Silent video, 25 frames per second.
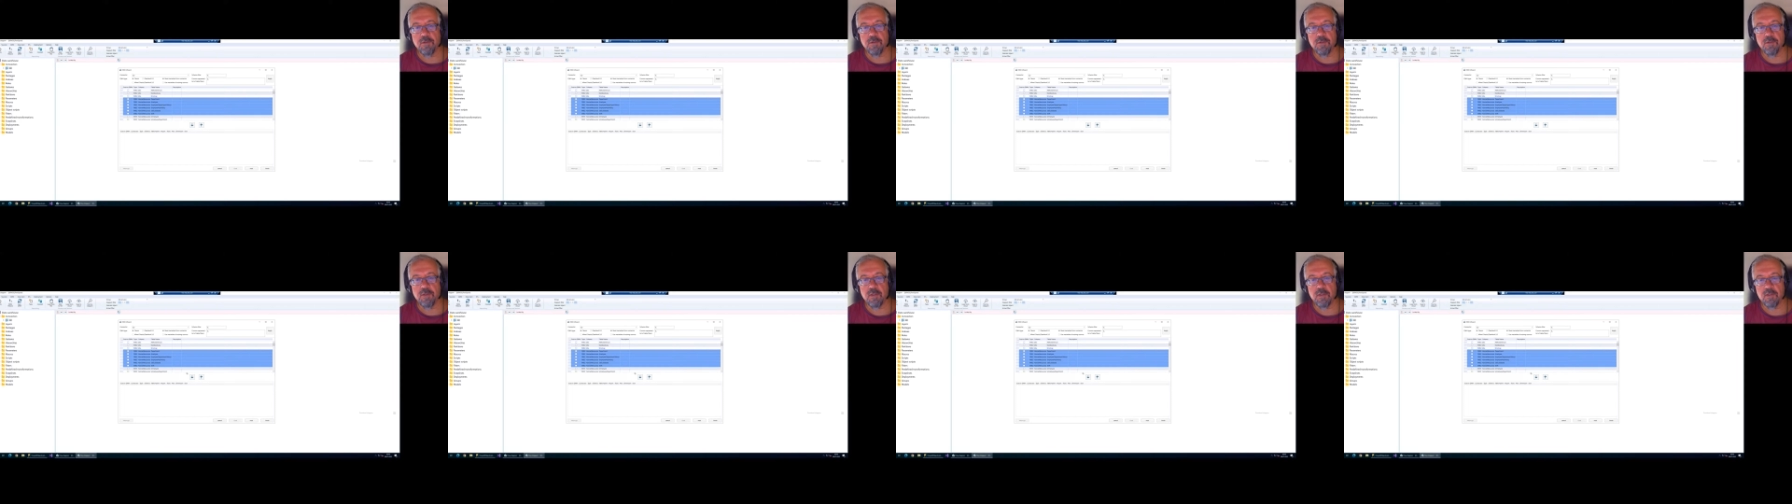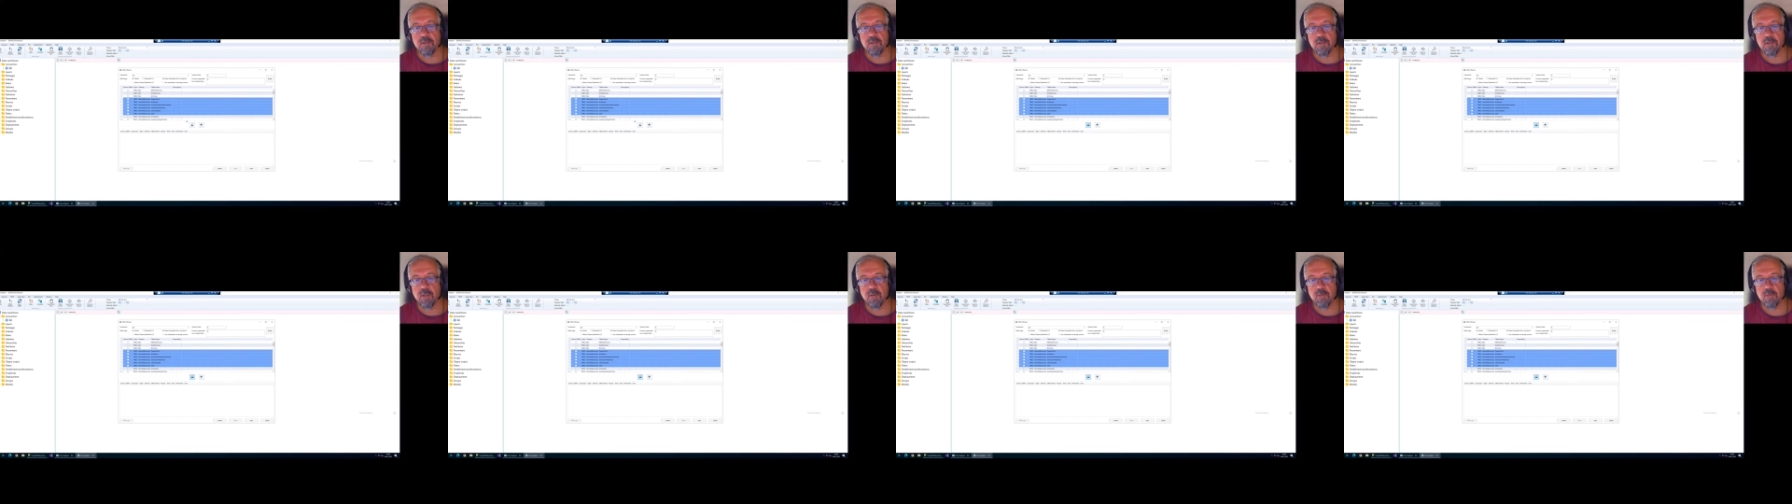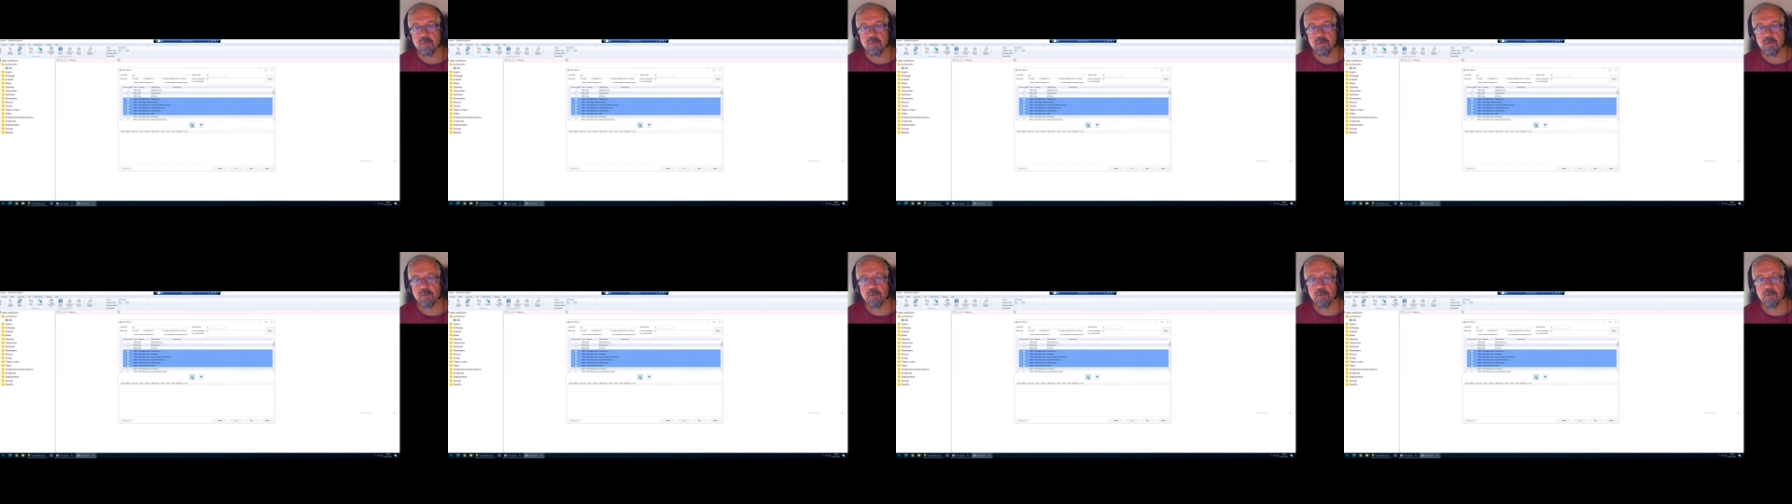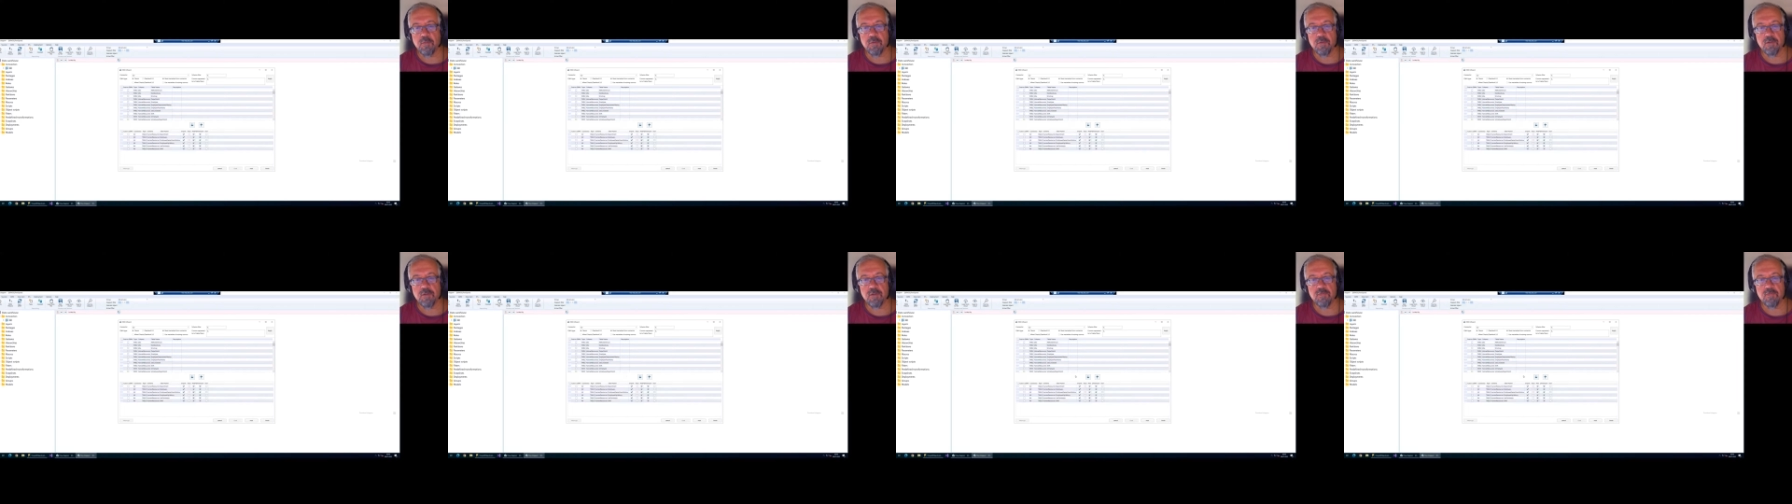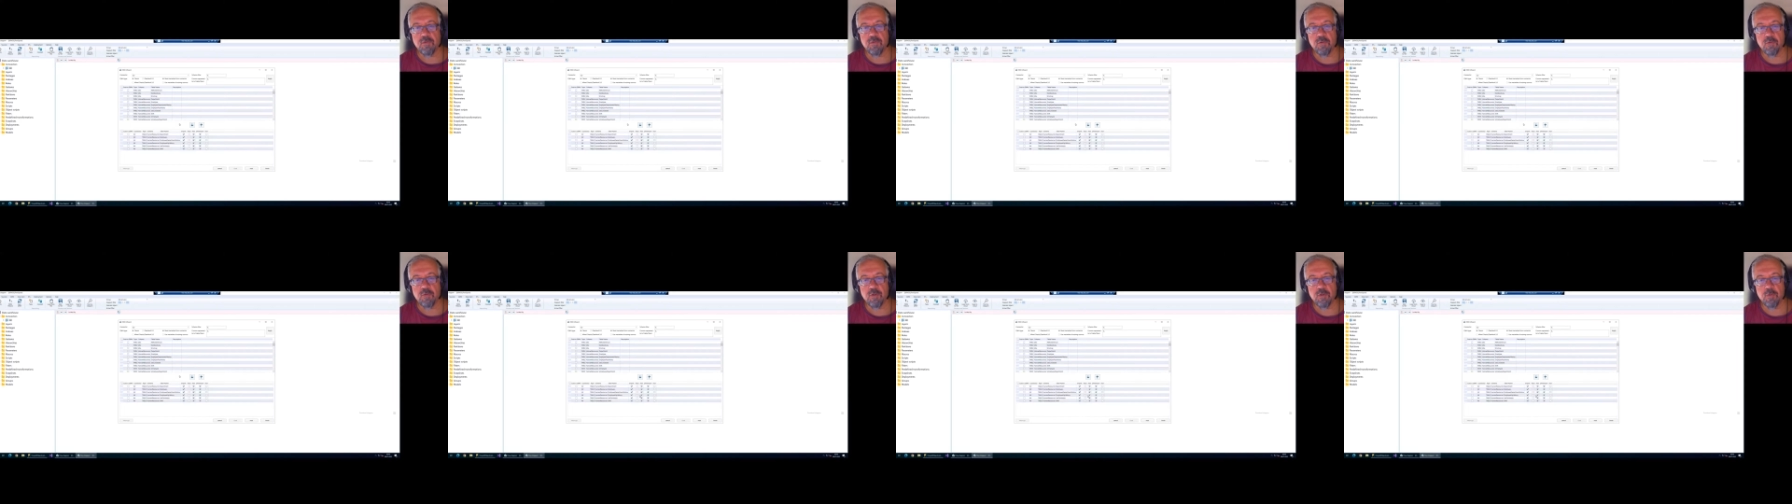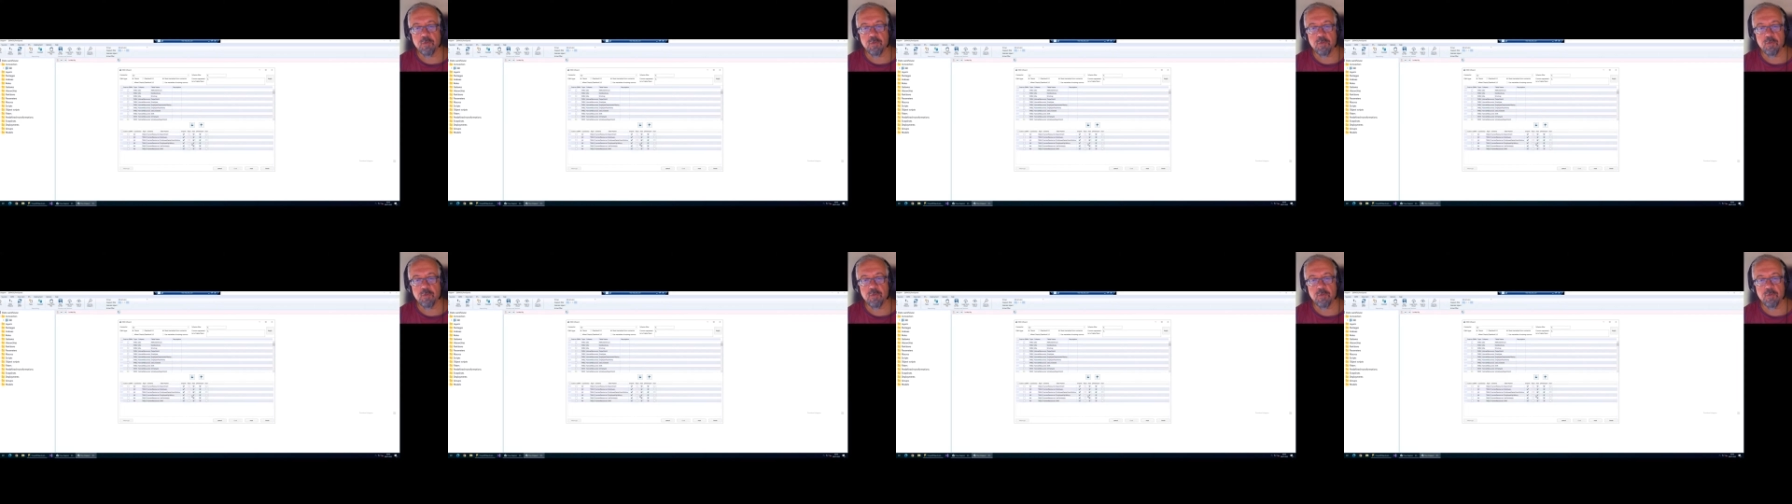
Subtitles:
I will take some tables from